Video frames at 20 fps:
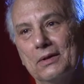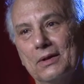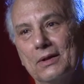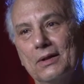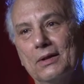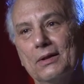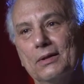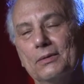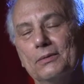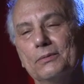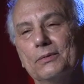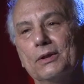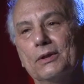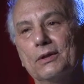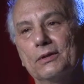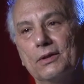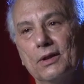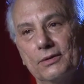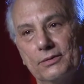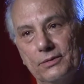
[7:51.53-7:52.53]
The
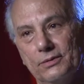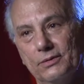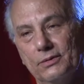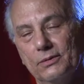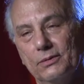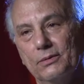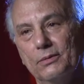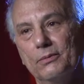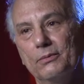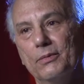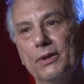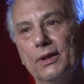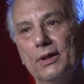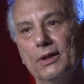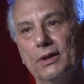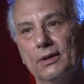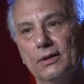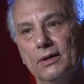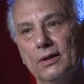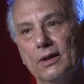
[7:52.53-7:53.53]
conductor
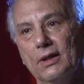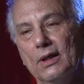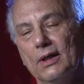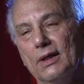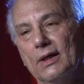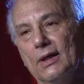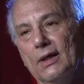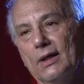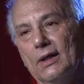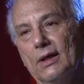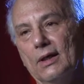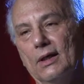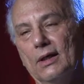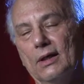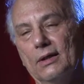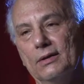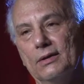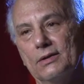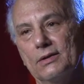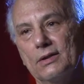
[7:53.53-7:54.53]
may
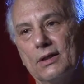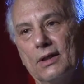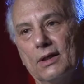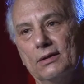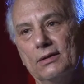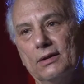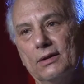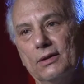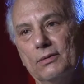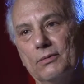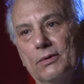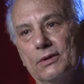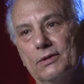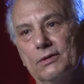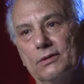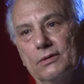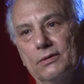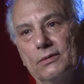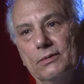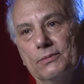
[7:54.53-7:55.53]
decide that he wants
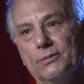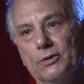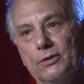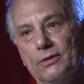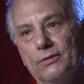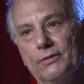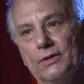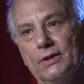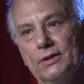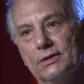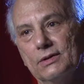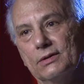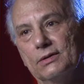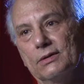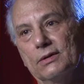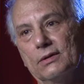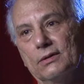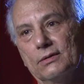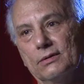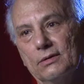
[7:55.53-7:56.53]
a little more of this,
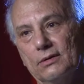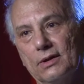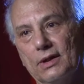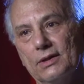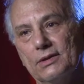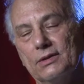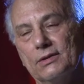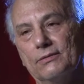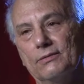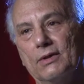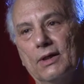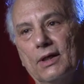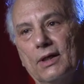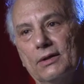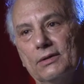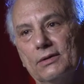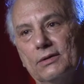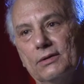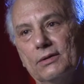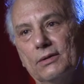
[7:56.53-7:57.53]
a little less of
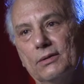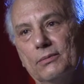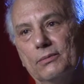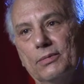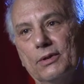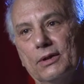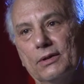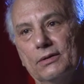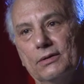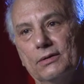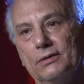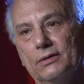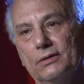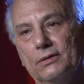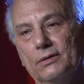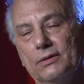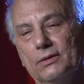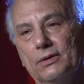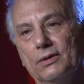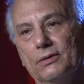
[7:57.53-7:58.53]
that, but
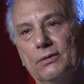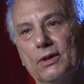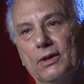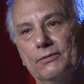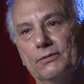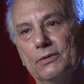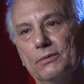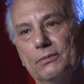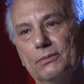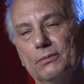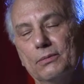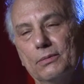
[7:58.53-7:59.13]
you have to